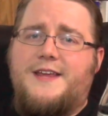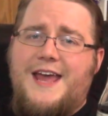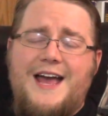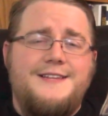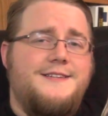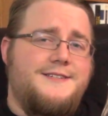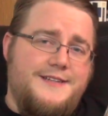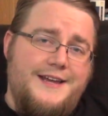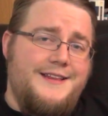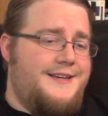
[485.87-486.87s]
has a
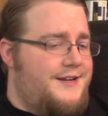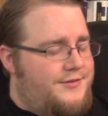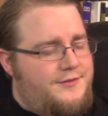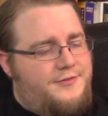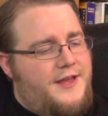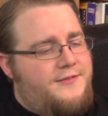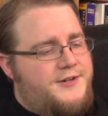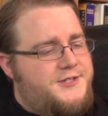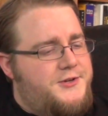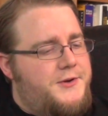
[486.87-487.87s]
slightly different
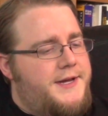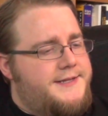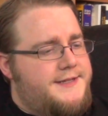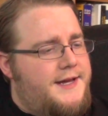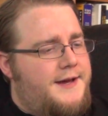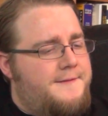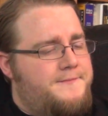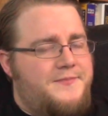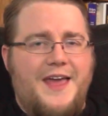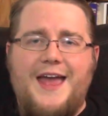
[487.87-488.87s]
flavor to it.
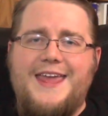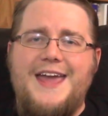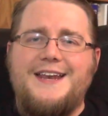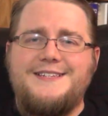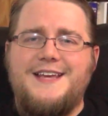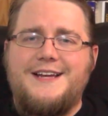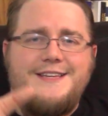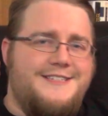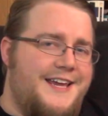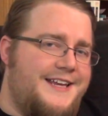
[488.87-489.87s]
I can't
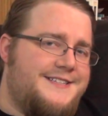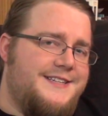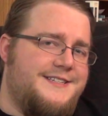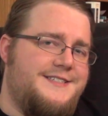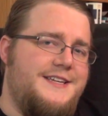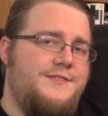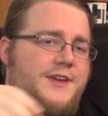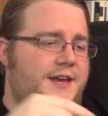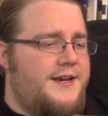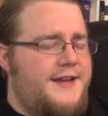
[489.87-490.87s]
exactly taste the
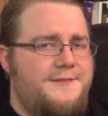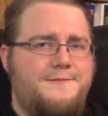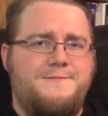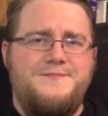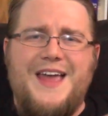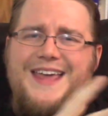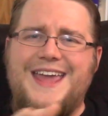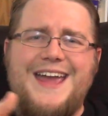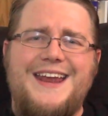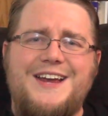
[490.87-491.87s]
stevia in it, and I
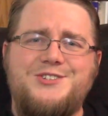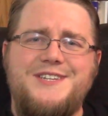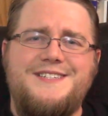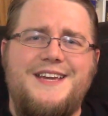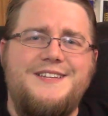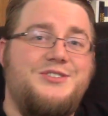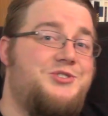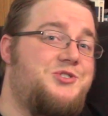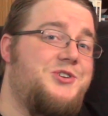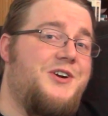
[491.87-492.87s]
can't actually taste the
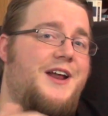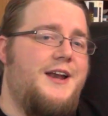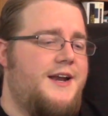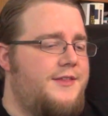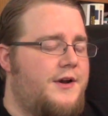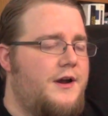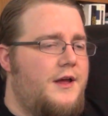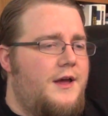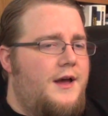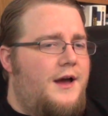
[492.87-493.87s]
sugar in it either.
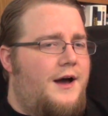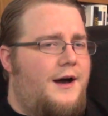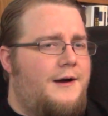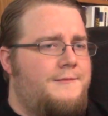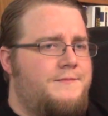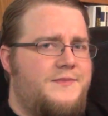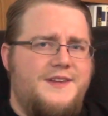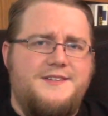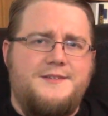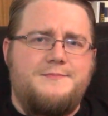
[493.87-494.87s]

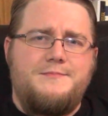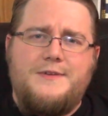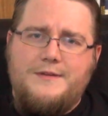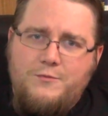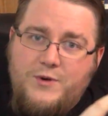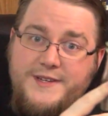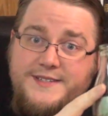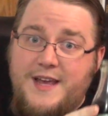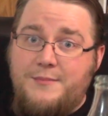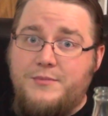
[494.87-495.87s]
This
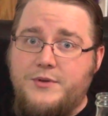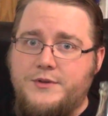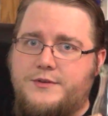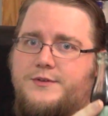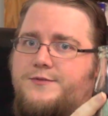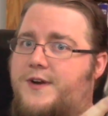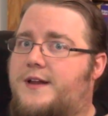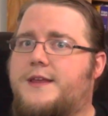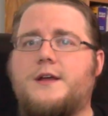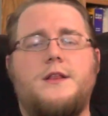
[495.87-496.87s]
resembles
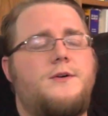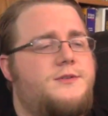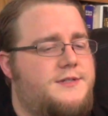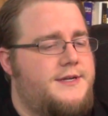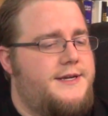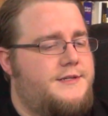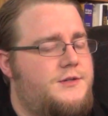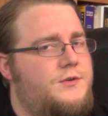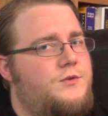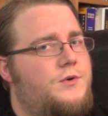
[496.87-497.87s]
fairly closely
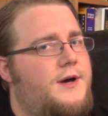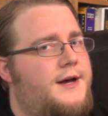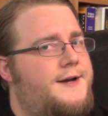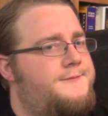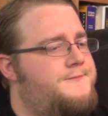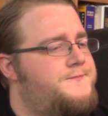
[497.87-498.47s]
to